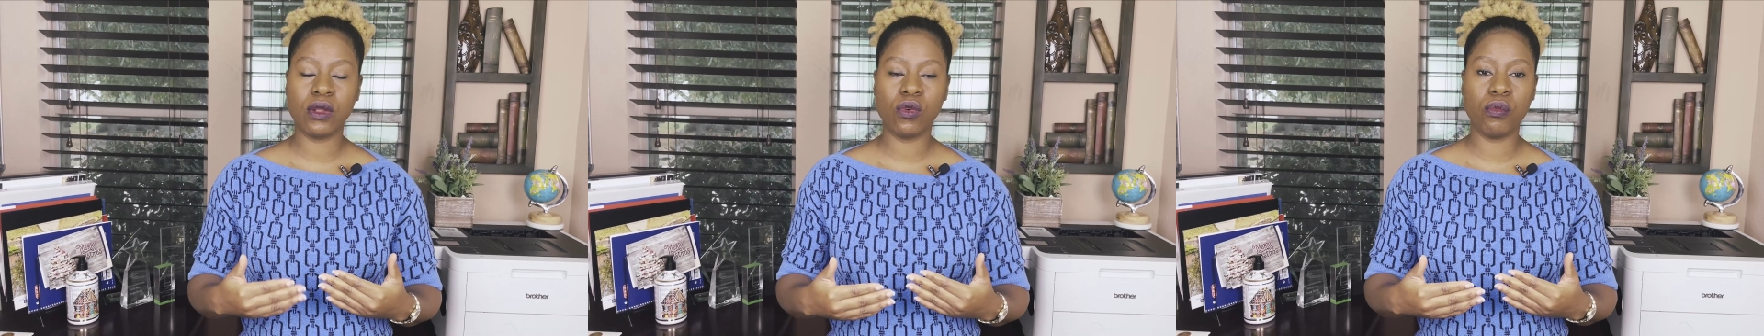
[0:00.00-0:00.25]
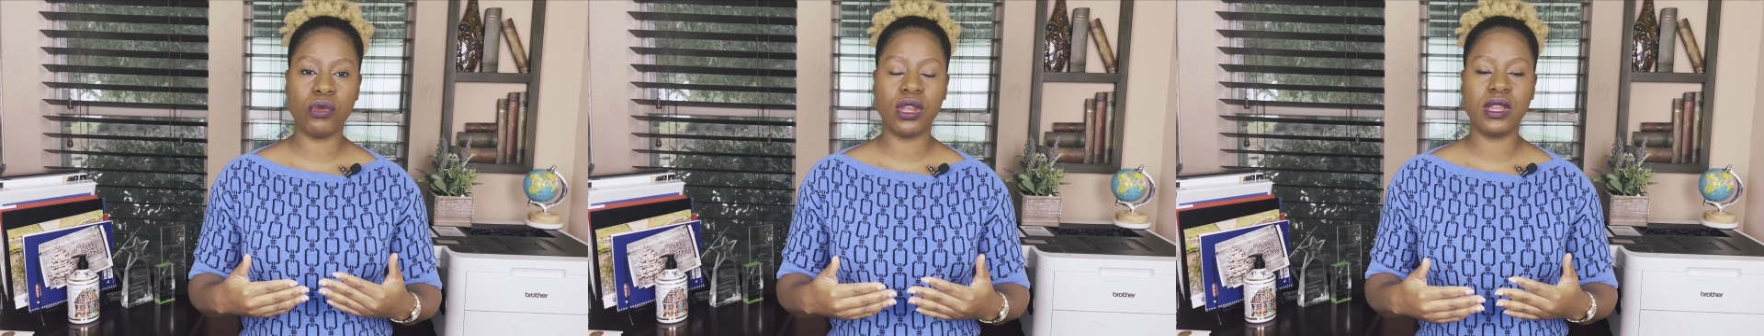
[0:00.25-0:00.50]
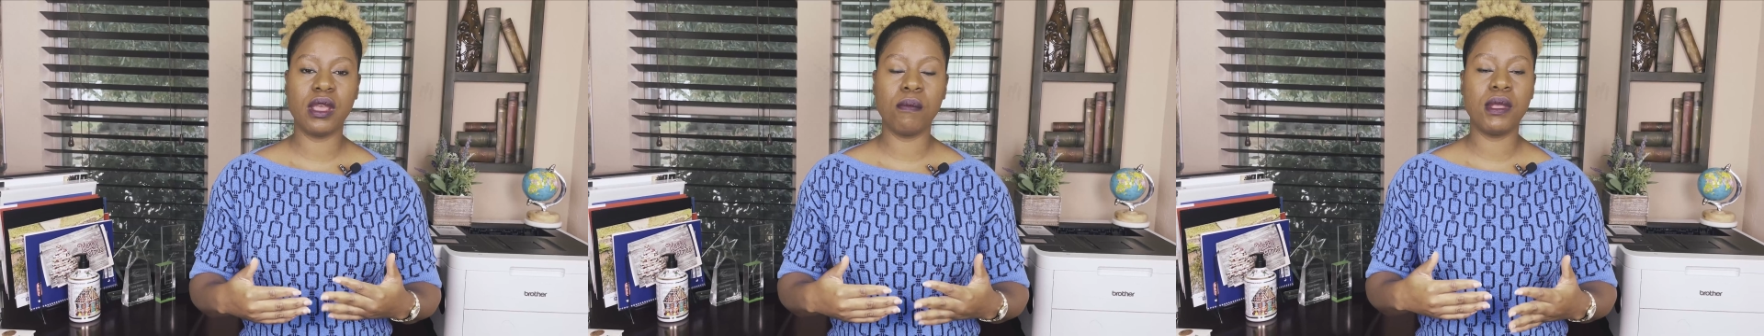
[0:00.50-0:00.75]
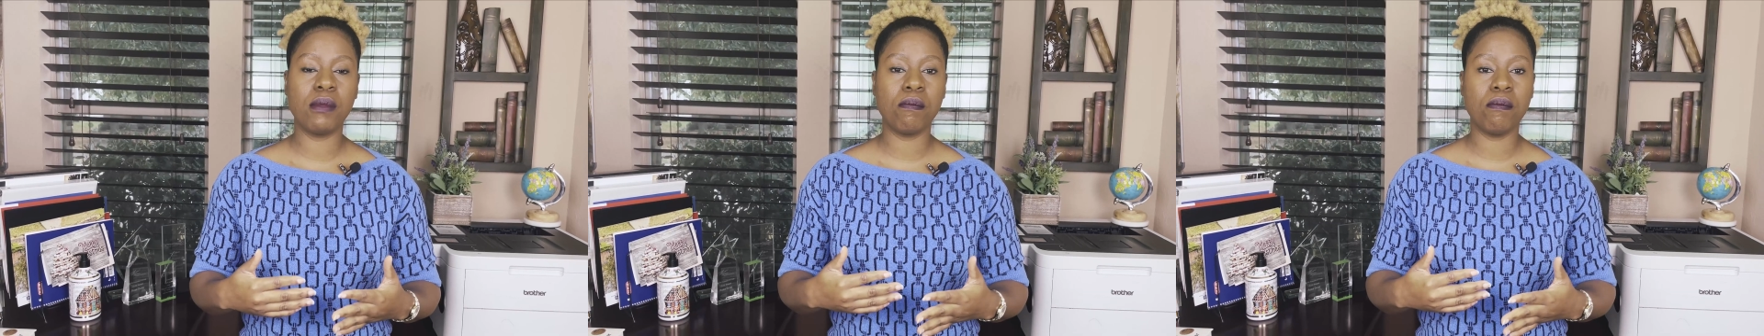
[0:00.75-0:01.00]
community
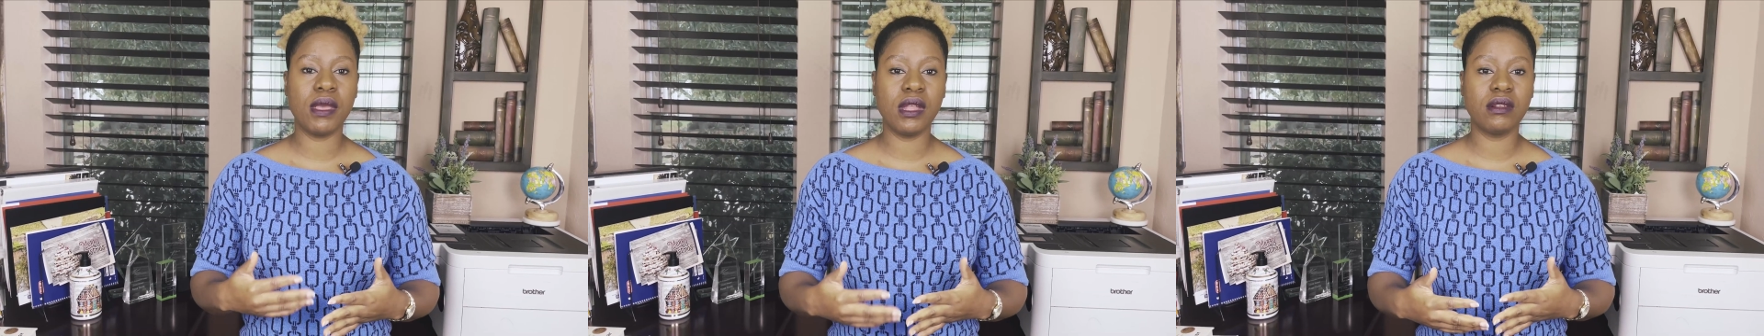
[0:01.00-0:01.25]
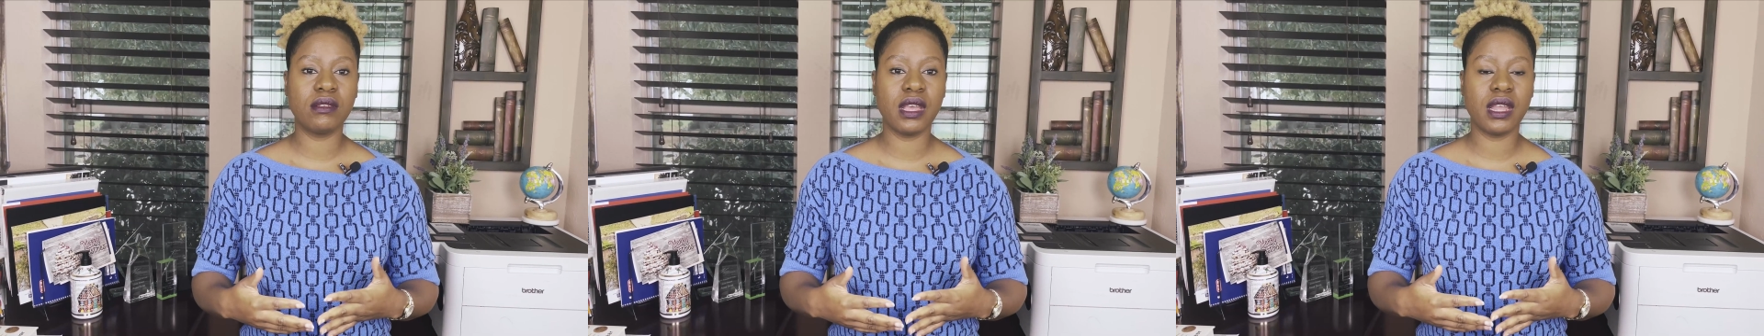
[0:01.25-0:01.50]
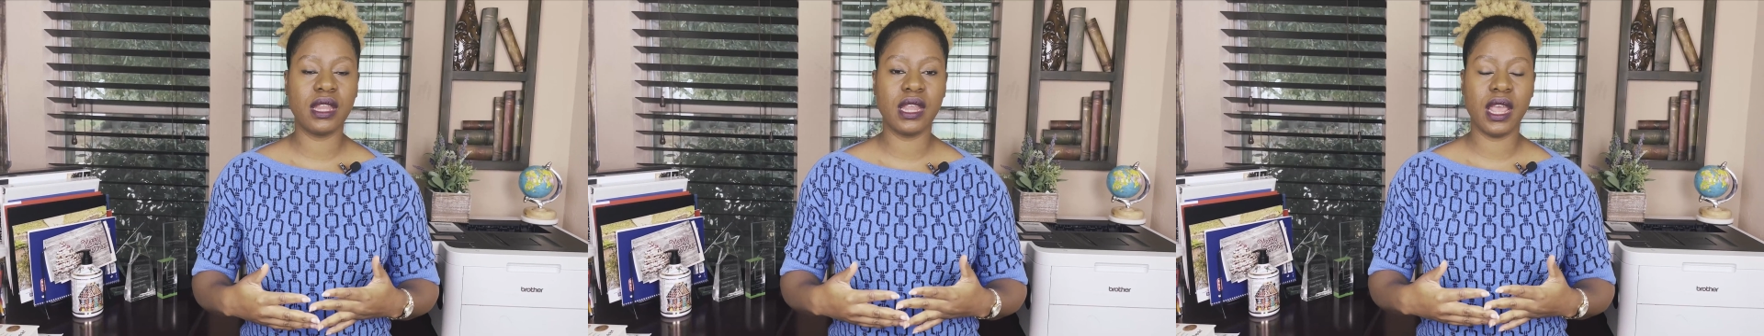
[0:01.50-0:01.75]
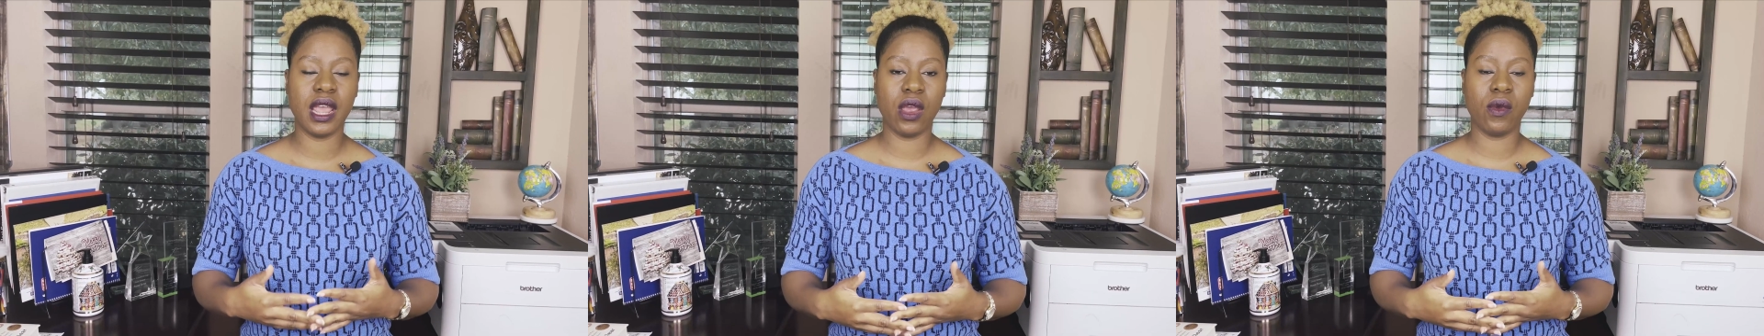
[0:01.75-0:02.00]
being built in the
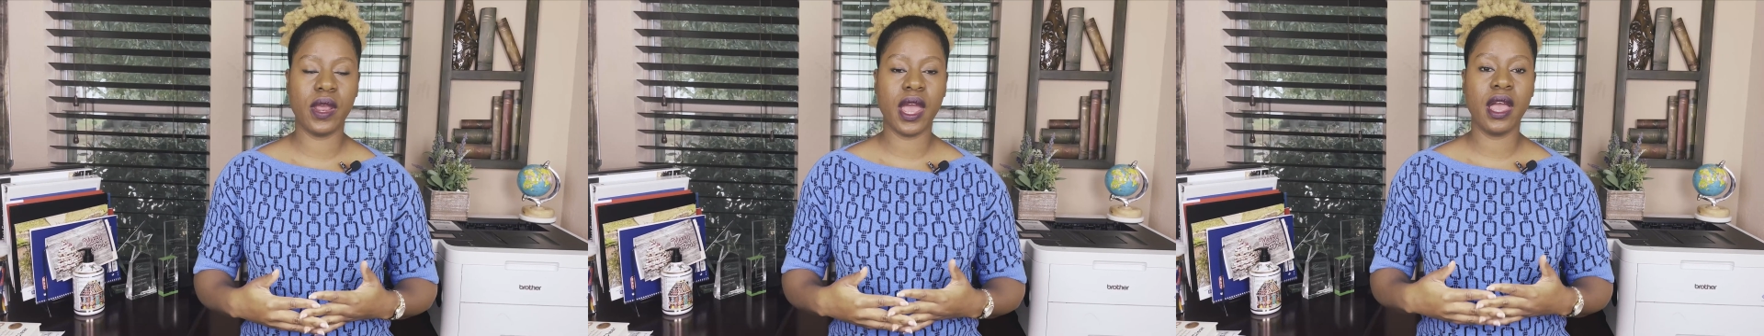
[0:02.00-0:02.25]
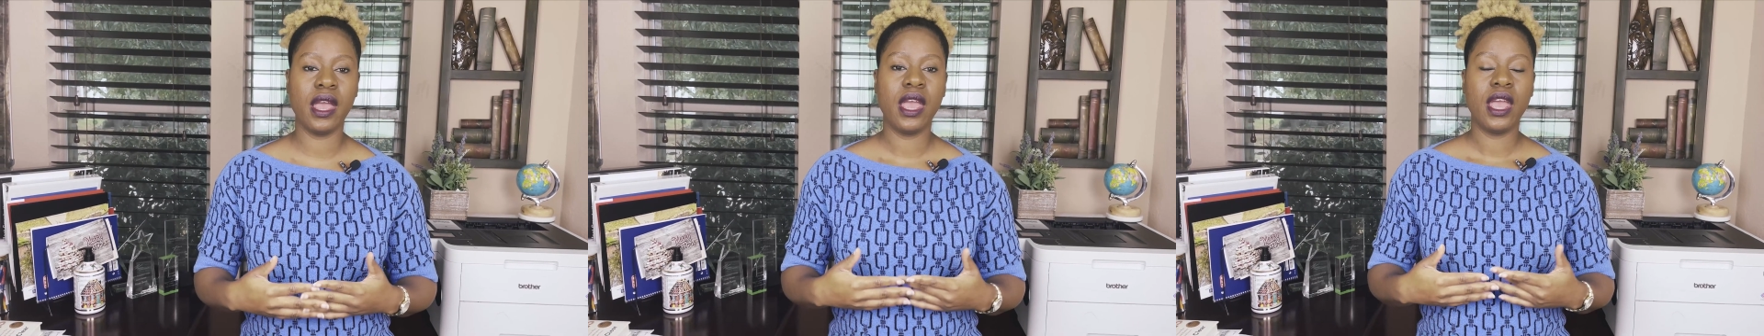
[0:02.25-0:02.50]
area,